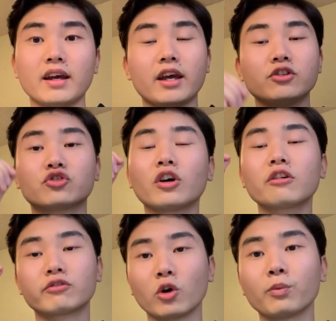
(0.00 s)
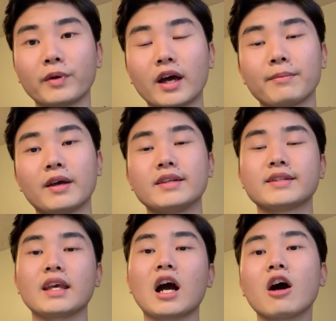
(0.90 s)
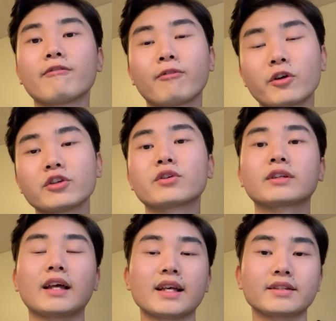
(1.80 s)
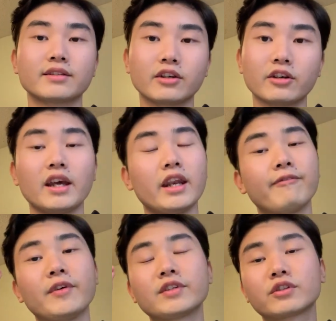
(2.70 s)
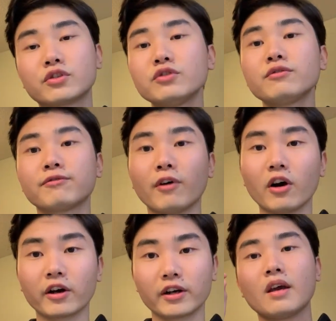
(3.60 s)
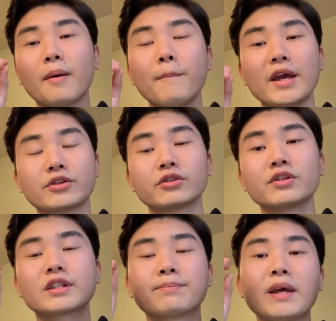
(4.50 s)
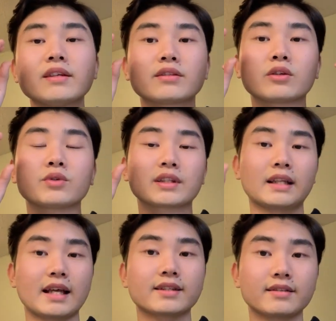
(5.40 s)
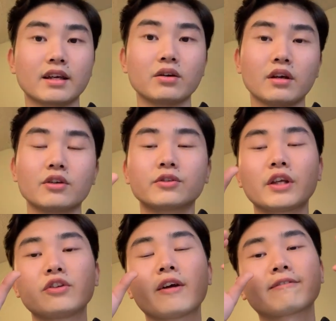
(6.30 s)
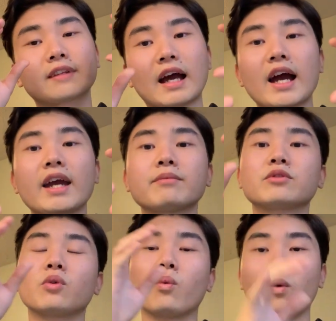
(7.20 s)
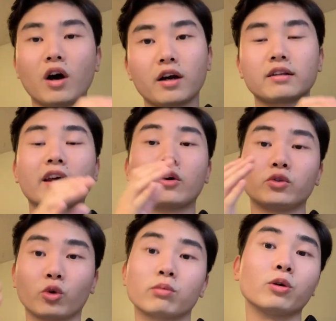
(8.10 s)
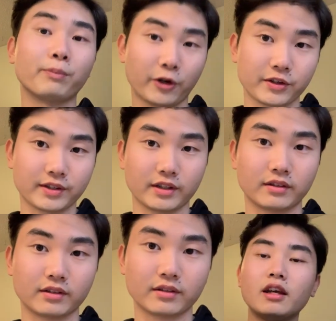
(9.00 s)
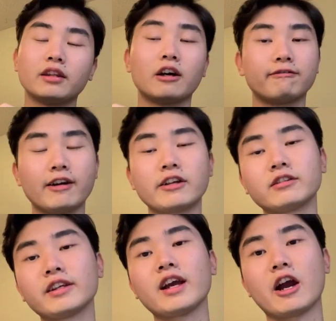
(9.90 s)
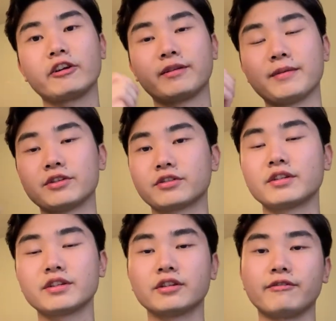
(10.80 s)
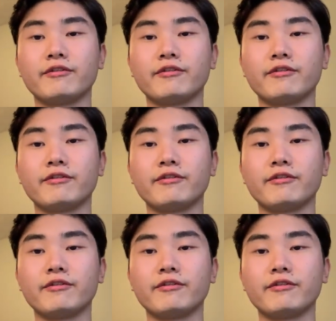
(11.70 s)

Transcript: and draw a roadmap and see how far your classes are. And if it's too far, make sure to space those classes out so that you have time to walk like a normal person. Now finally, I already mentioned this in the